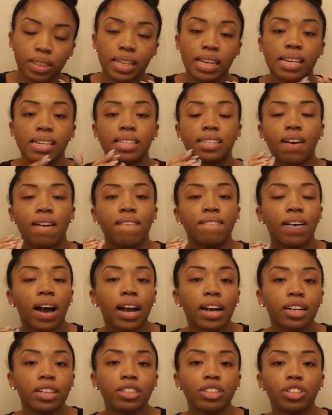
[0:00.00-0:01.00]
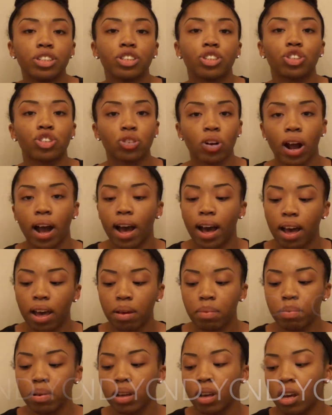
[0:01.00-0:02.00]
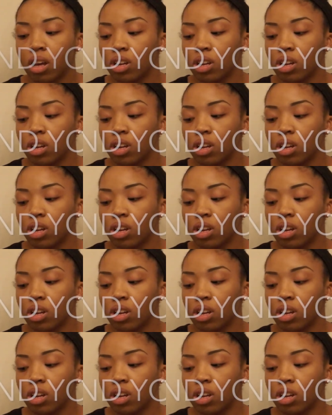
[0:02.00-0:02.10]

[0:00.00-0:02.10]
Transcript: is find your tribe.